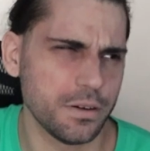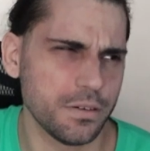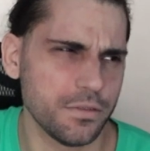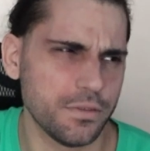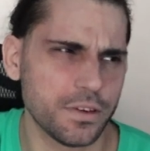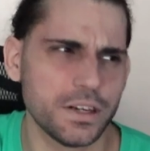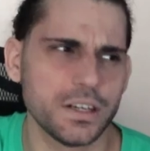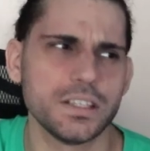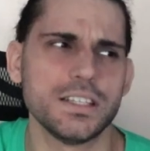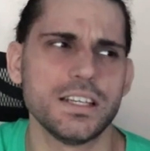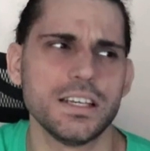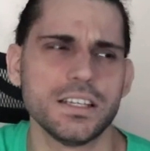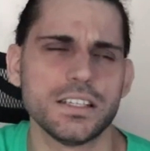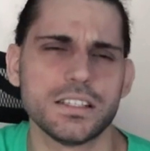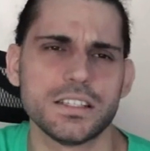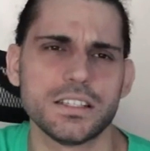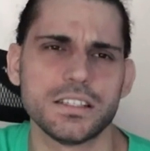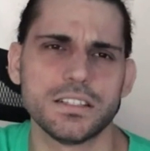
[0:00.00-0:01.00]

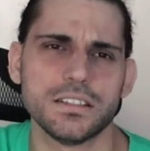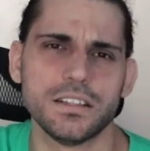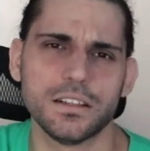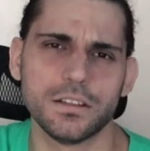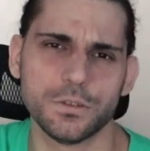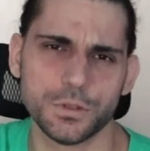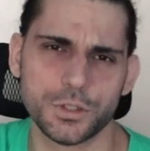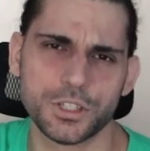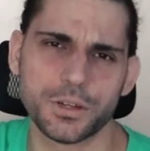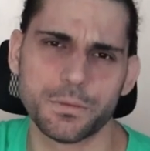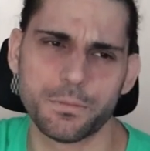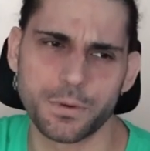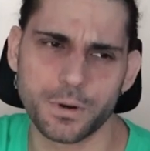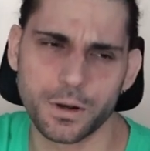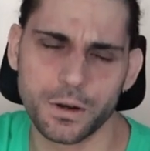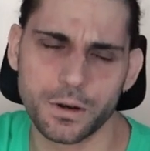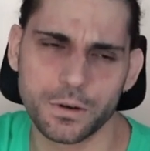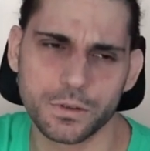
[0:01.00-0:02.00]
versus the Lucha
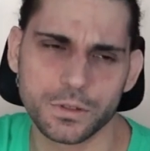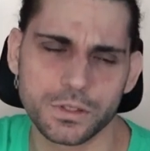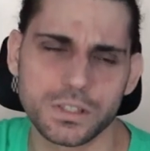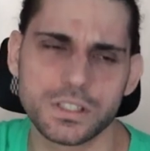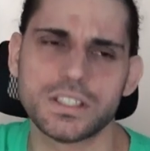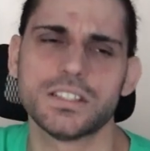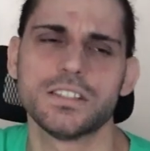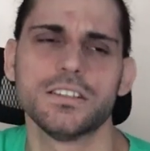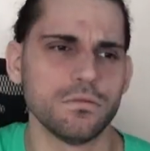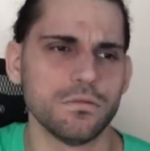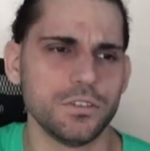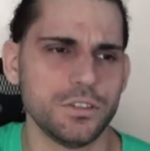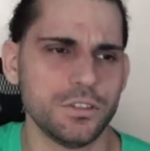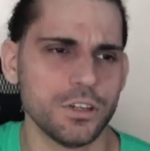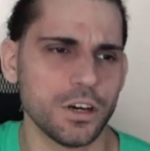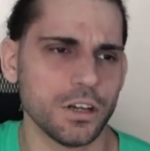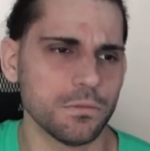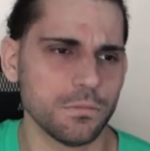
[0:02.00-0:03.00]
Bros.
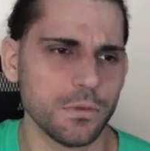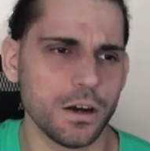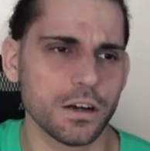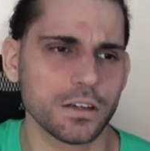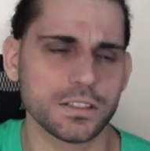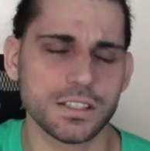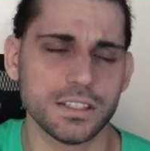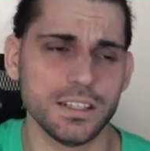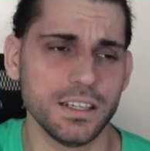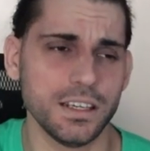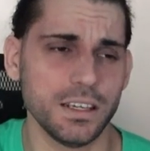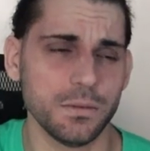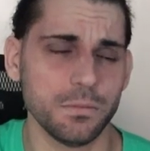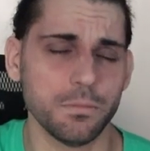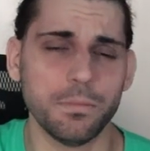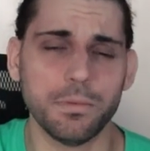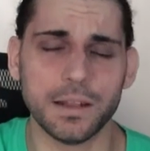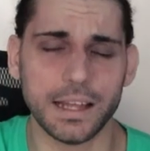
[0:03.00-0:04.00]
John Moxley
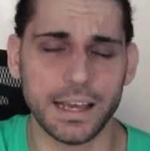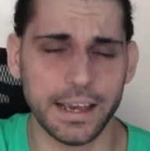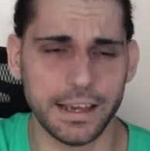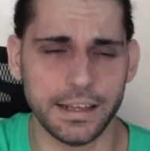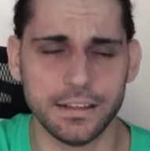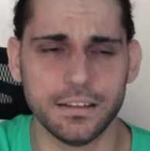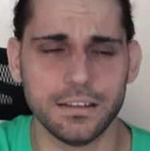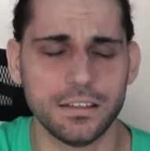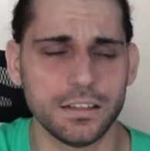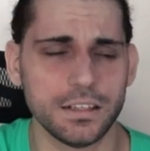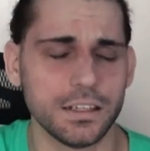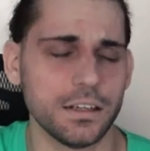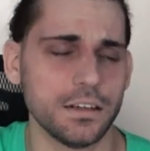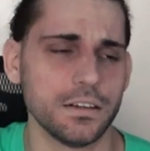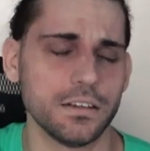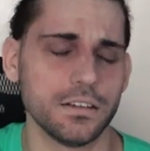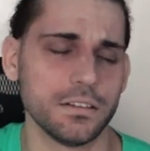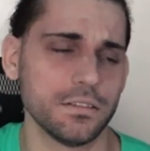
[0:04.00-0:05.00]
bled,
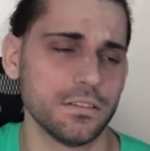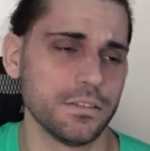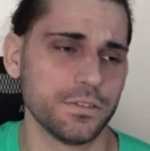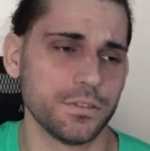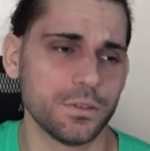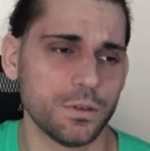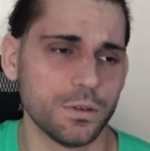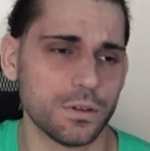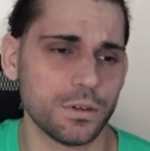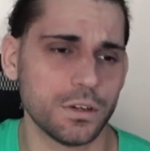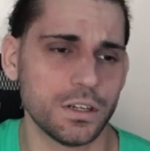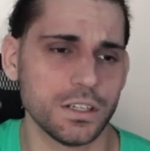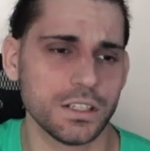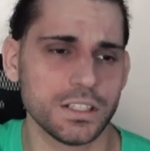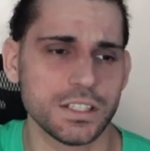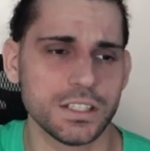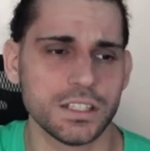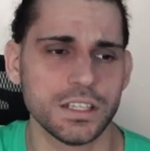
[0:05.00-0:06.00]
of
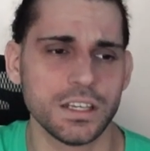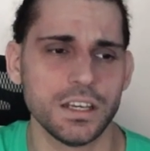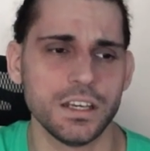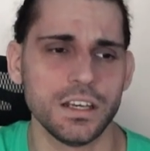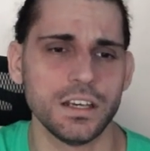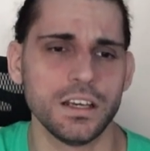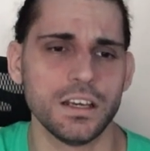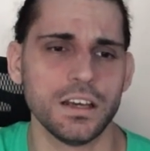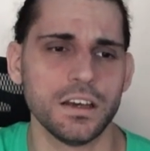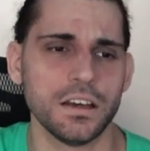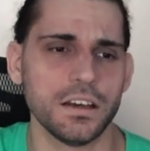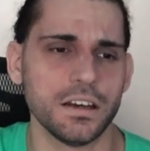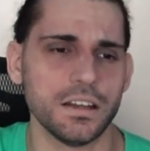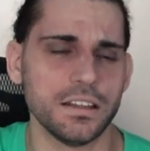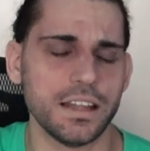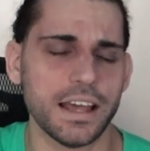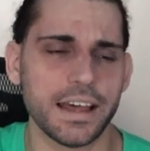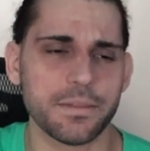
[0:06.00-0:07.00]
course.
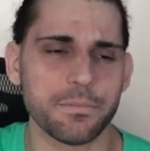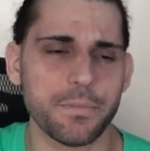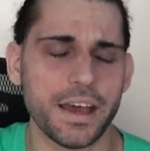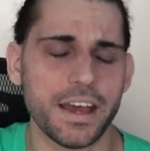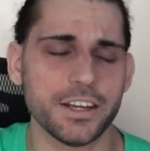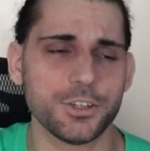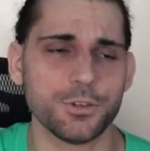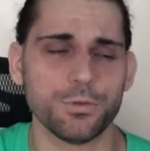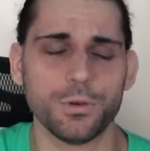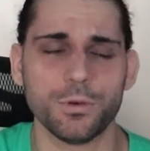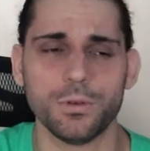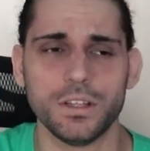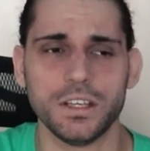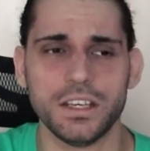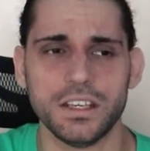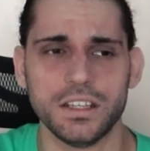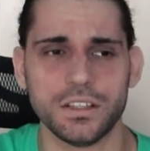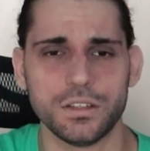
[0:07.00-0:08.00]
That match will
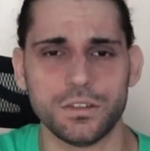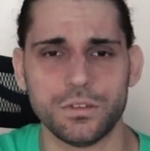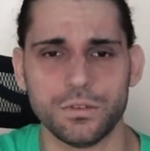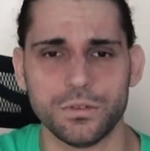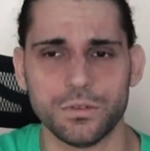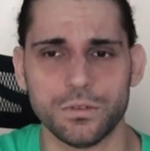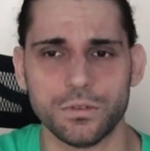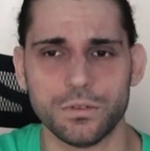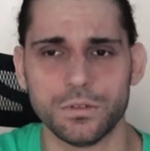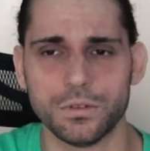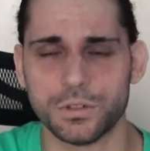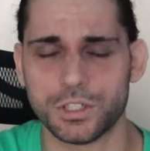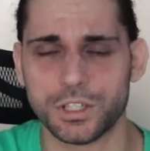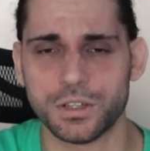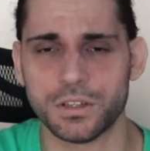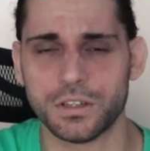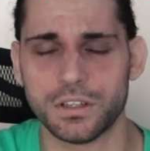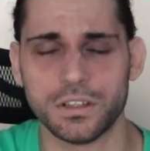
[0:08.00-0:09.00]
lead to
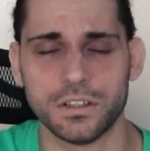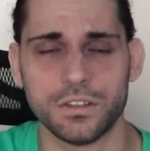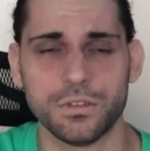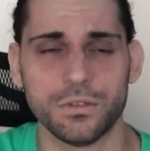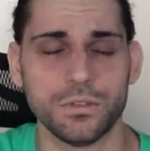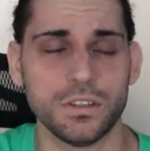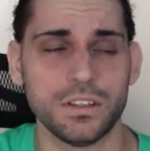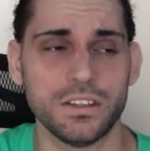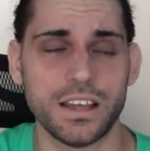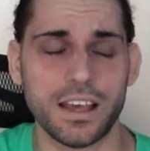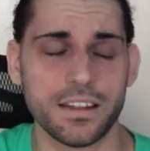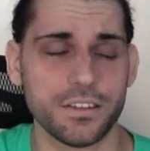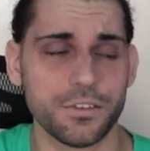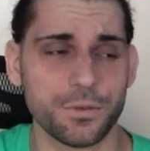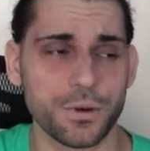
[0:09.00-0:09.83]
to the Death